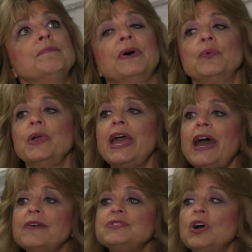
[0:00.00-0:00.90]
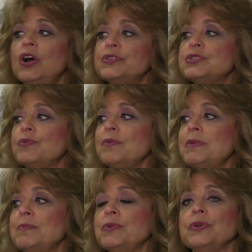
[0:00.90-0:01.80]
But we have to also
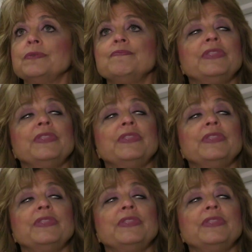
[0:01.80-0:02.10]
remember